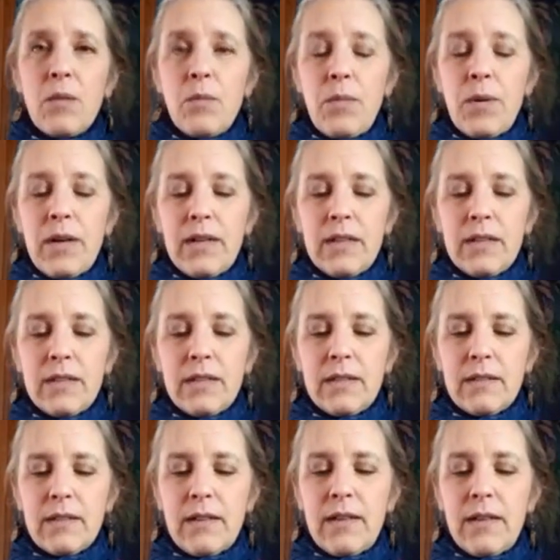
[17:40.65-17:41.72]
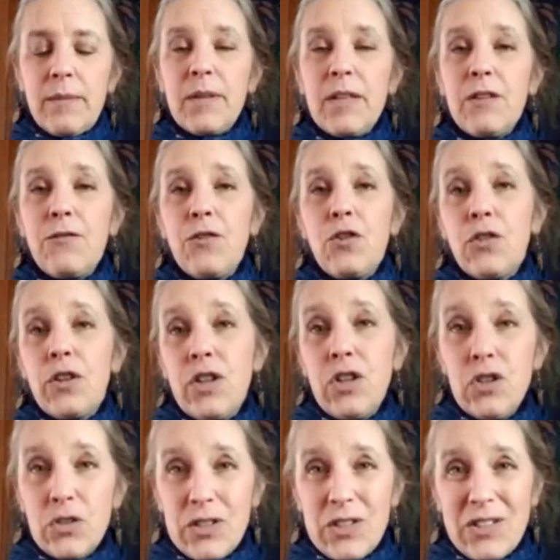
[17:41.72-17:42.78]
But um, if you're
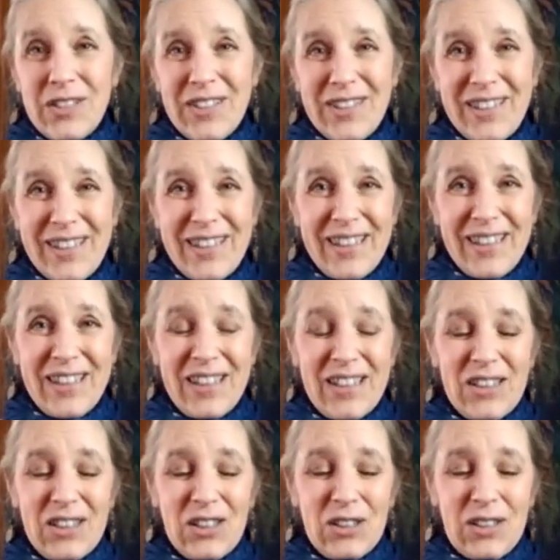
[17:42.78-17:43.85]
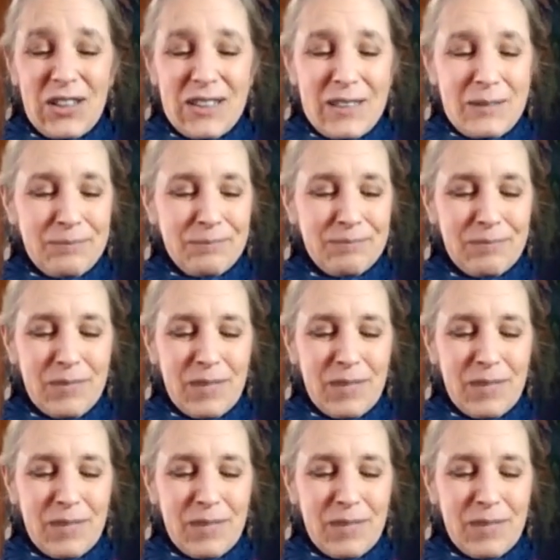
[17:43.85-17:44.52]
interested in um,